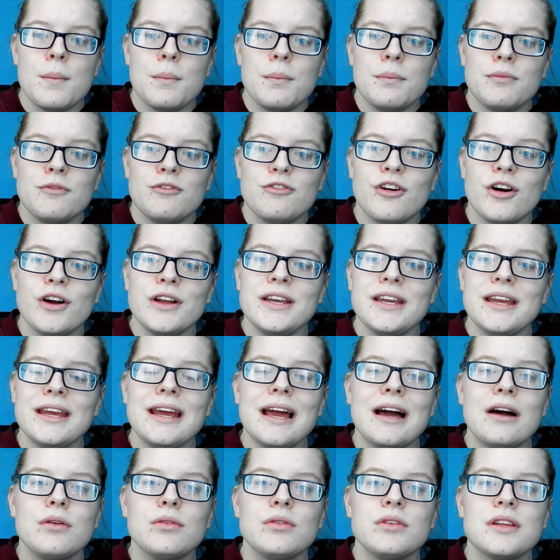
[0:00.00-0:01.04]
finding
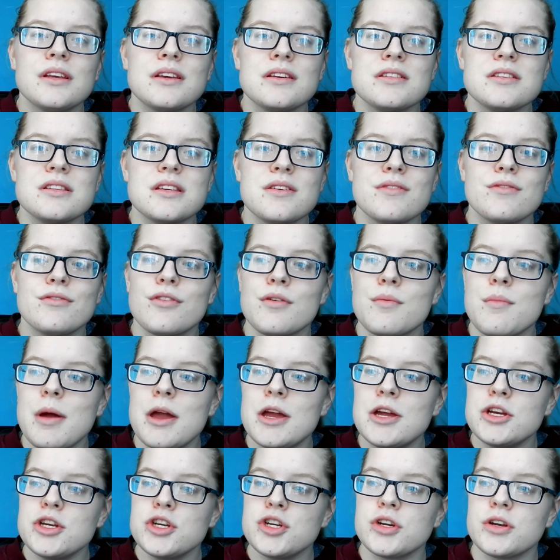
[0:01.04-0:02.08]
out this
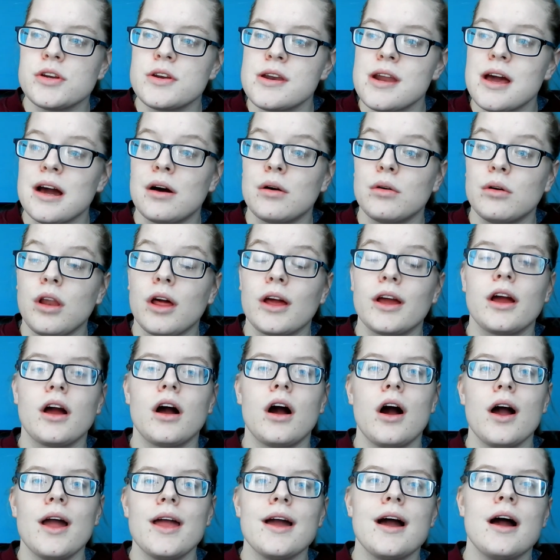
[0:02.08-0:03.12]
information now, like
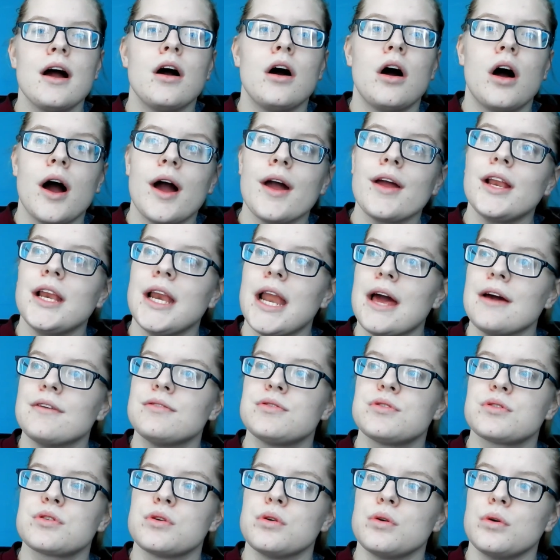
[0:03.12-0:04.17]
I left
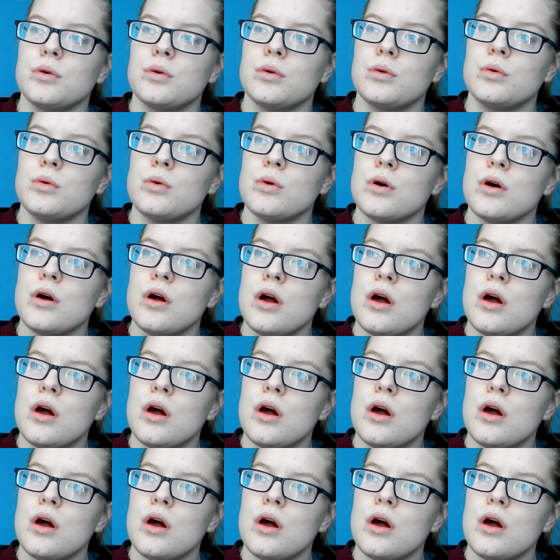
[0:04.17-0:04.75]
school.